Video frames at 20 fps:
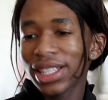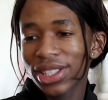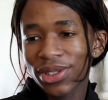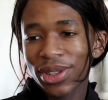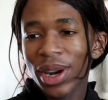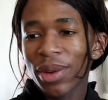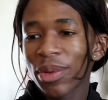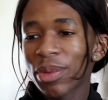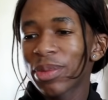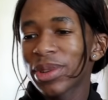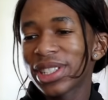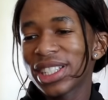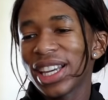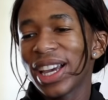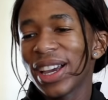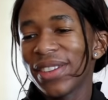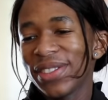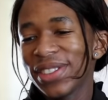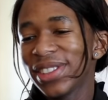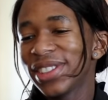Let's try one more
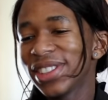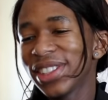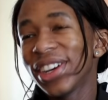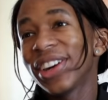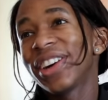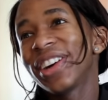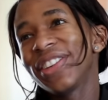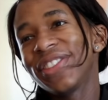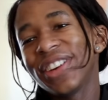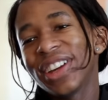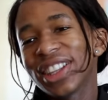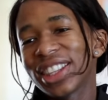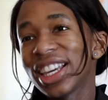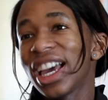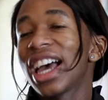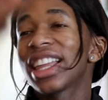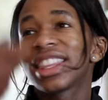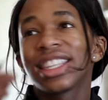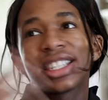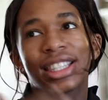time. Sorry about that. I
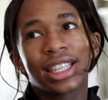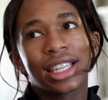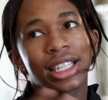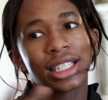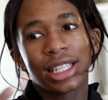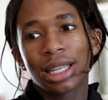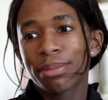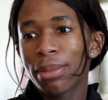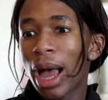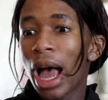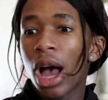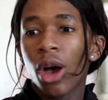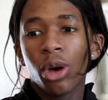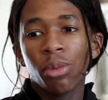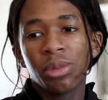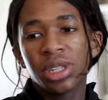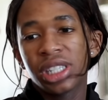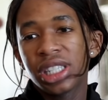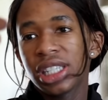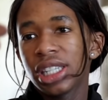think it's our
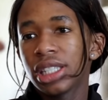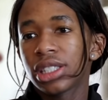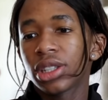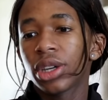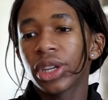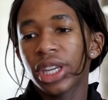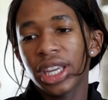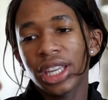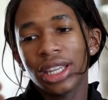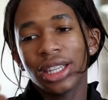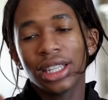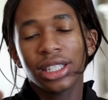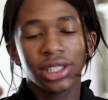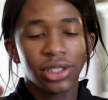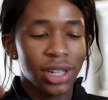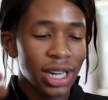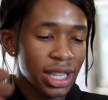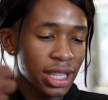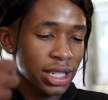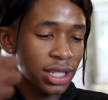machines. Okay, let's
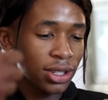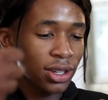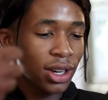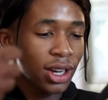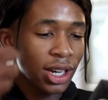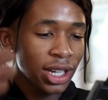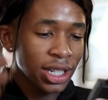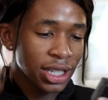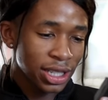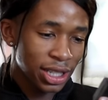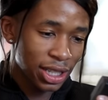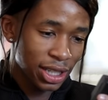try this card.